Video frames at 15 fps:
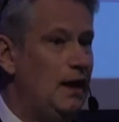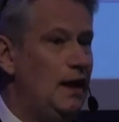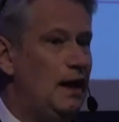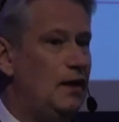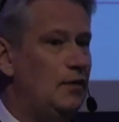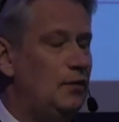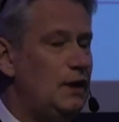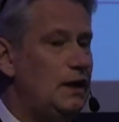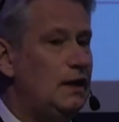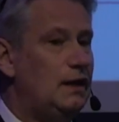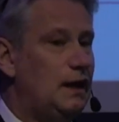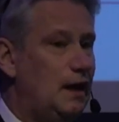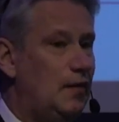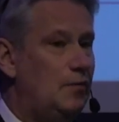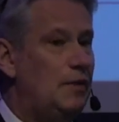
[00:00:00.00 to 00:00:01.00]
And we can
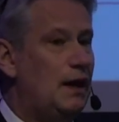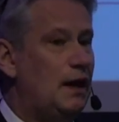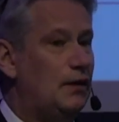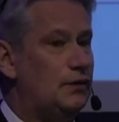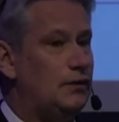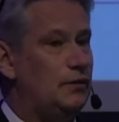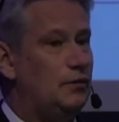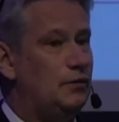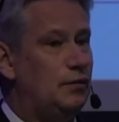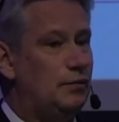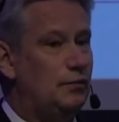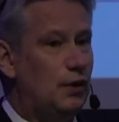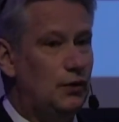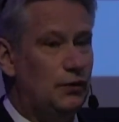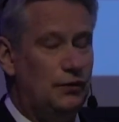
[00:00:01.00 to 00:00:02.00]
help out
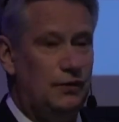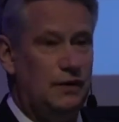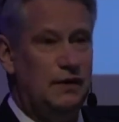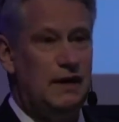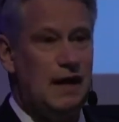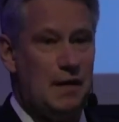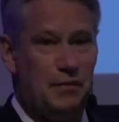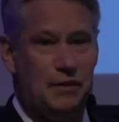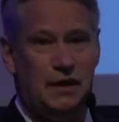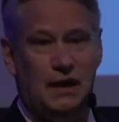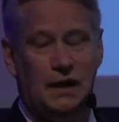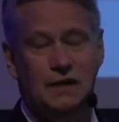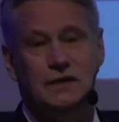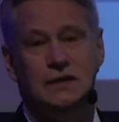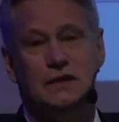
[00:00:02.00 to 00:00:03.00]
both with gap
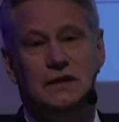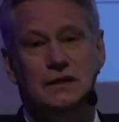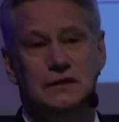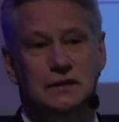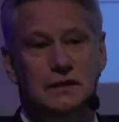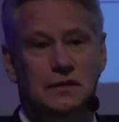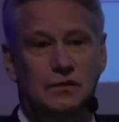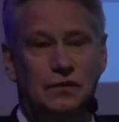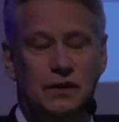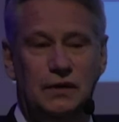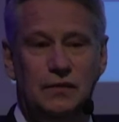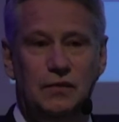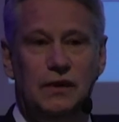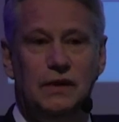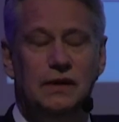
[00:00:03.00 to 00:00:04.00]
analysis,
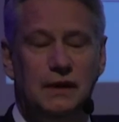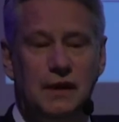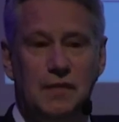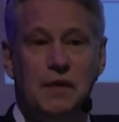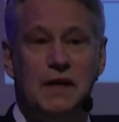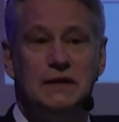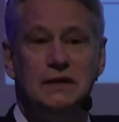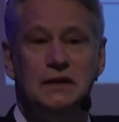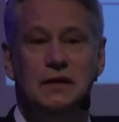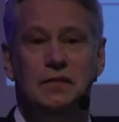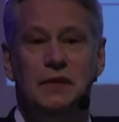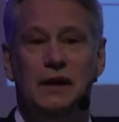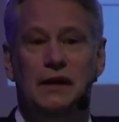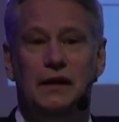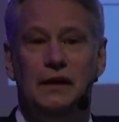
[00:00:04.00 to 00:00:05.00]
with the capacity
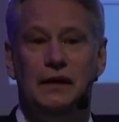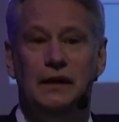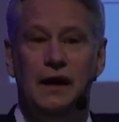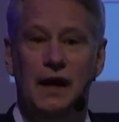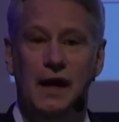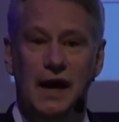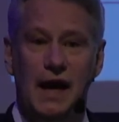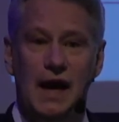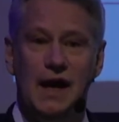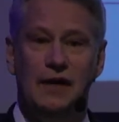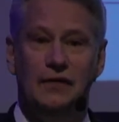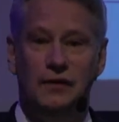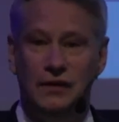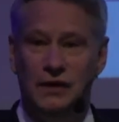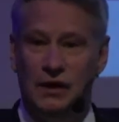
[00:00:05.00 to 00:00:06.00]
building,
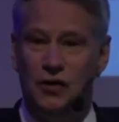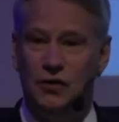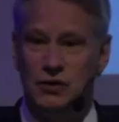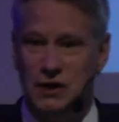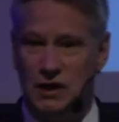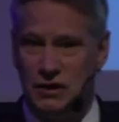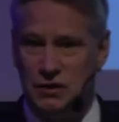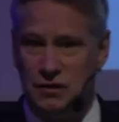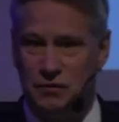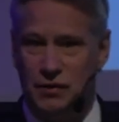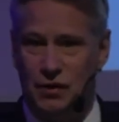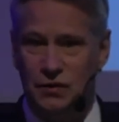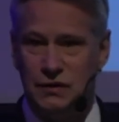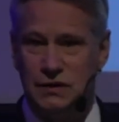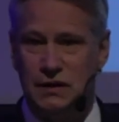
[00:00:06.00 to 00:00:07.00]
and the negotiation
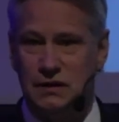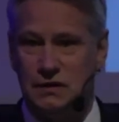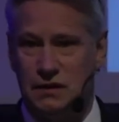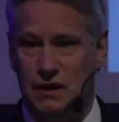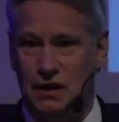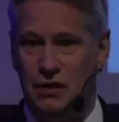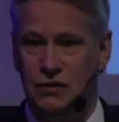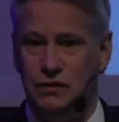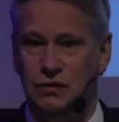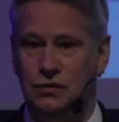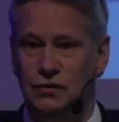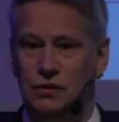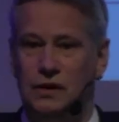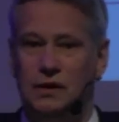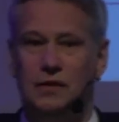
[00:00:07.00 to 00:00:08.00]
process
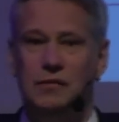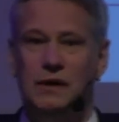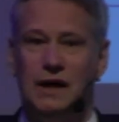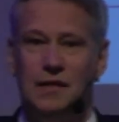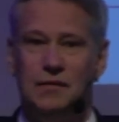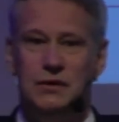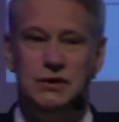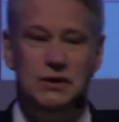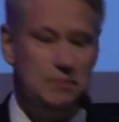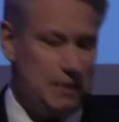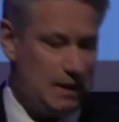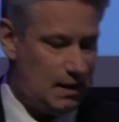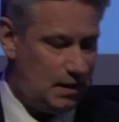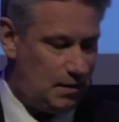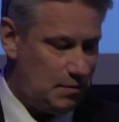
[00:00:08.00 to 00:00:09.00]
to become a
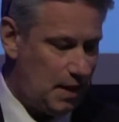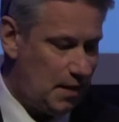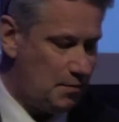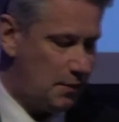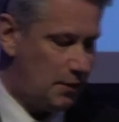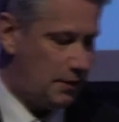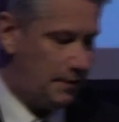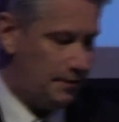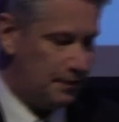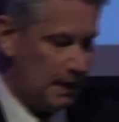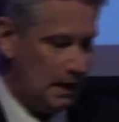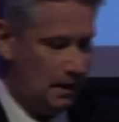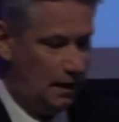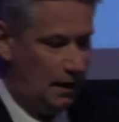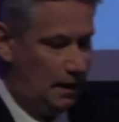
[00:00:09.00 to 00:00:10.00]
GPA member.
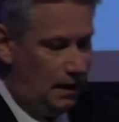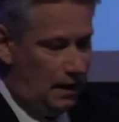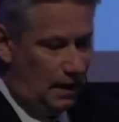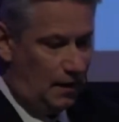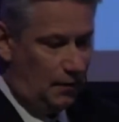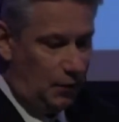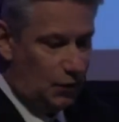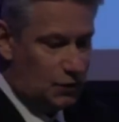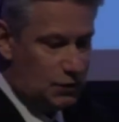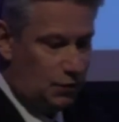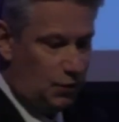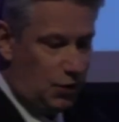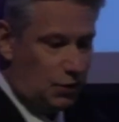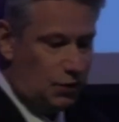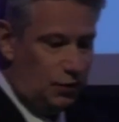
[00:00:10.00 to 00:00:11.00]
And we also
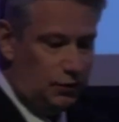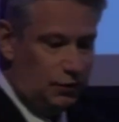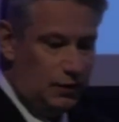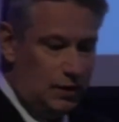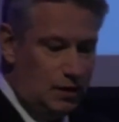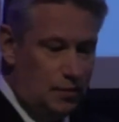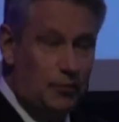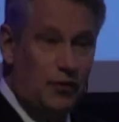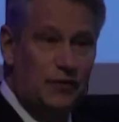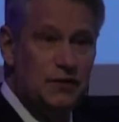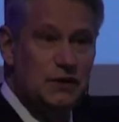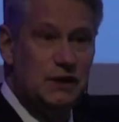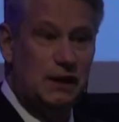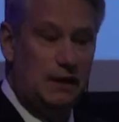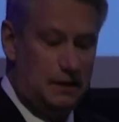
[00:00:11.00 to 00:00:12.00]
work on
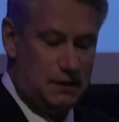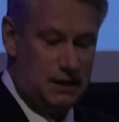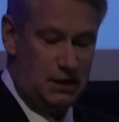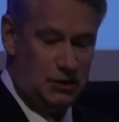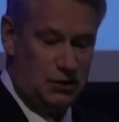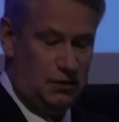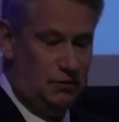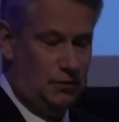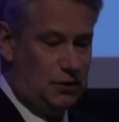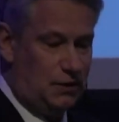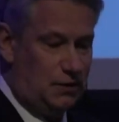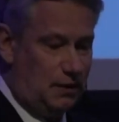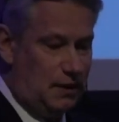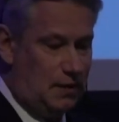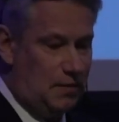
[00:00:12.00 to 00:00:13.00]
professionalization, which I
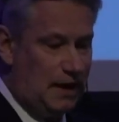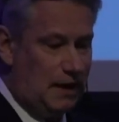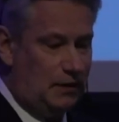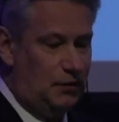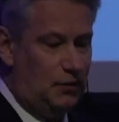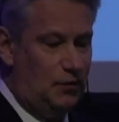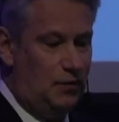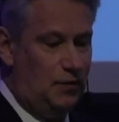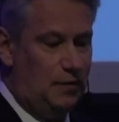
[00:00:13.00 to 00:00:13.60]
will come back to.